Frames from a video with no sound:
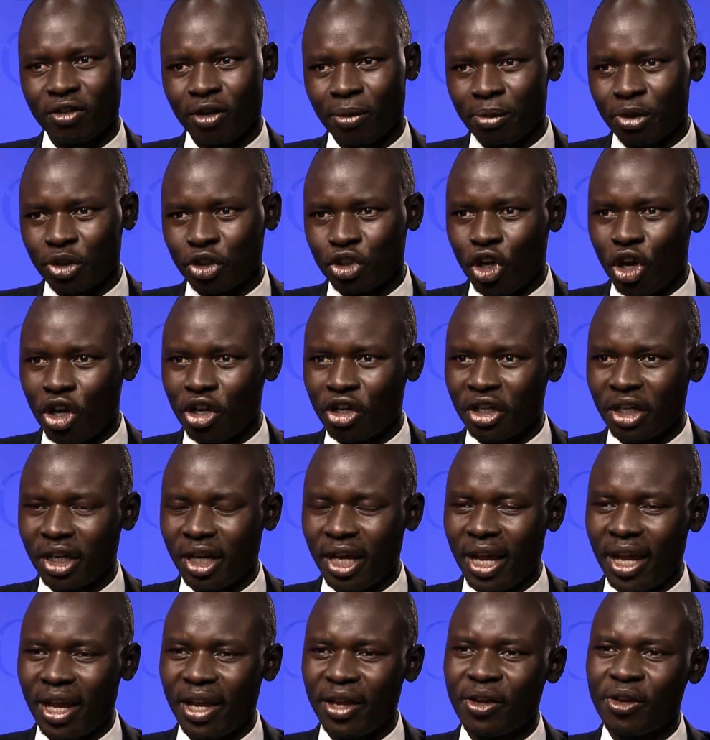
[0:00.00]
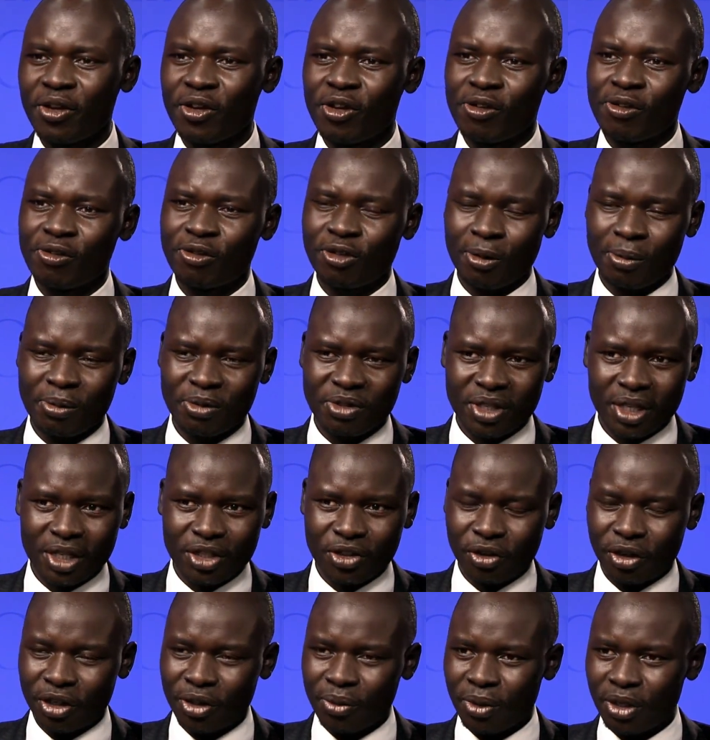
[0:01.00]
from Jonglei, from
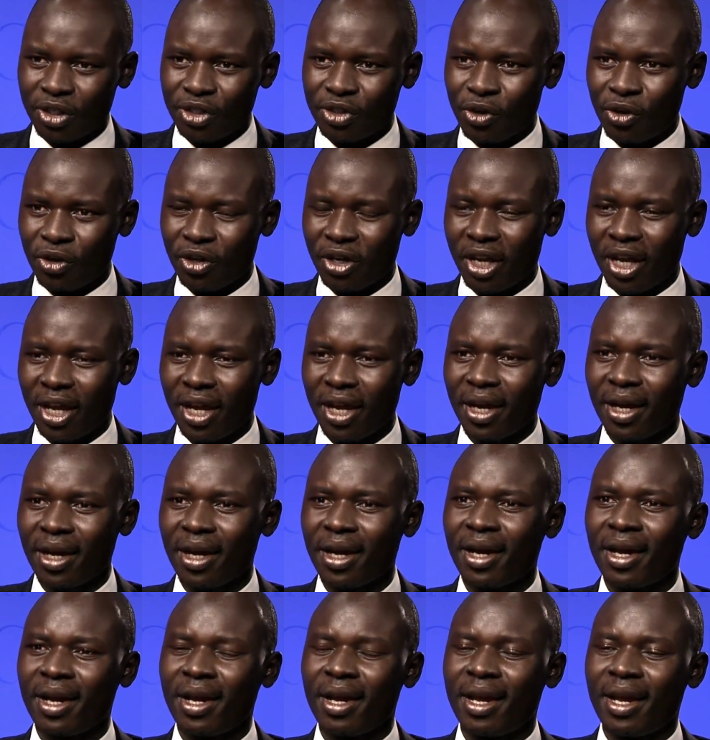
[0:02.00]
Central Equatoria,